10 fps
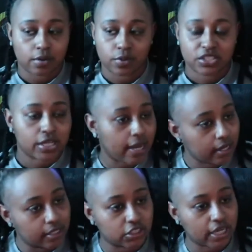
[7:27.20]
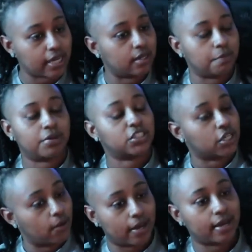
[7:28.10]
with Jaidyn. Jaidyn put
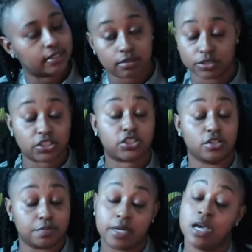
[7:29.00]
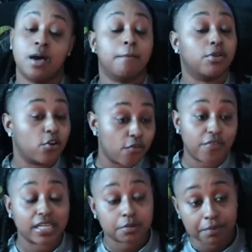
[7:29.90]
your ass, excuse me,
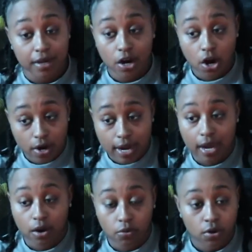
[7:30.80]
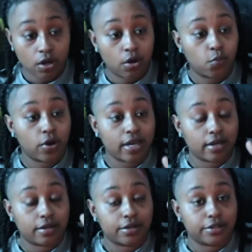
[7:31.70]
Blueface put her out
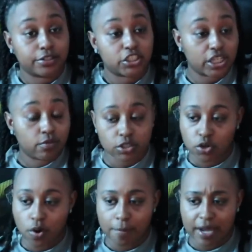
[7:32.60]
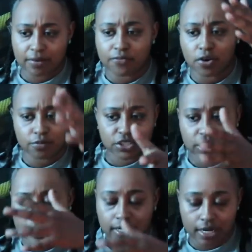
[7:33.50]
when she was going back and forth with
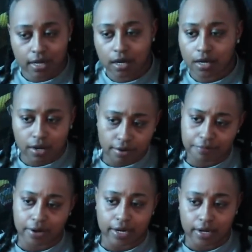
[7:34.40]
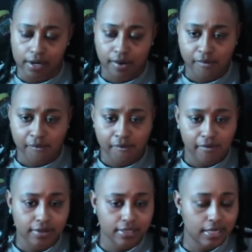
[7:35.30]
Jaidyn and her girlfriend.
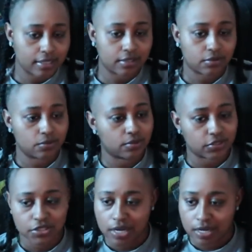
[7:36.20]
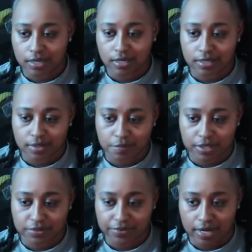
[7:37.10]
Now not threw Chrisean under the bus
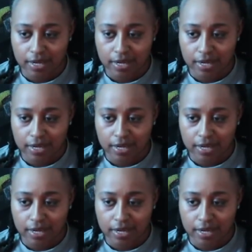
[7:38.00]
for that.